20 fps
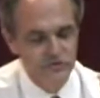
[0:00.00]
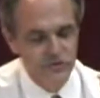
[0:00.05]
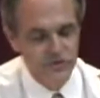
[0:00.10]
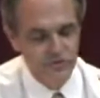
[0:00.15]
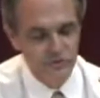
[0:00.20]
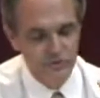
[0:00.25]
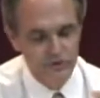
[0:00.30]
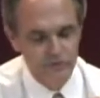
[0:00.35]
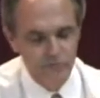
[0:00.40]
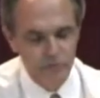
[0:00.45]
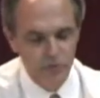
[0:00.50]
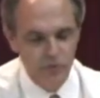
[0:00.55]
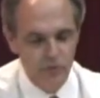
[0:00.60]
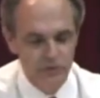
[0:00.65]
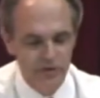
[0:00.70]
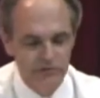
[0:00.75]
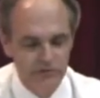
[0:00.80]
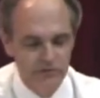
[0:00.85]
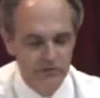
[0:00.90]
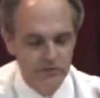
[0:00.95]
generate more
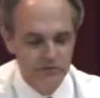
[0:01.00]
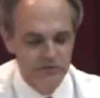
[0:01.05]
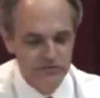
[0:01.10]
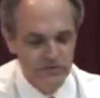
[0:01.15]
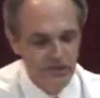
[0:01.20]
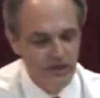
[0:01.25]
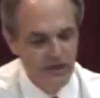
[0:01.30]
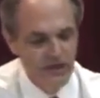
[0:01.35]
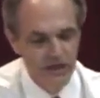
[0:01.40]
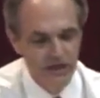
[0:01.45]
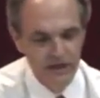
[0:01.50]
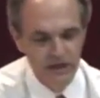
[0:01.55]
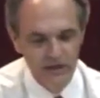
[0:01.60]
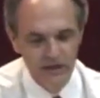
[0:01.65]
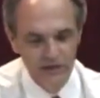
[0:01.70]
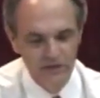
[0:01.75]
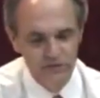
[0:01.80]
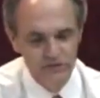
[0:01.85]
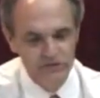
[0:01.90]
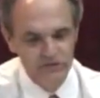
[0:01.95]
revenues.
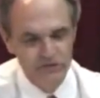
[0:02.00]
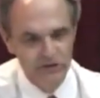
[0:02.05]
He was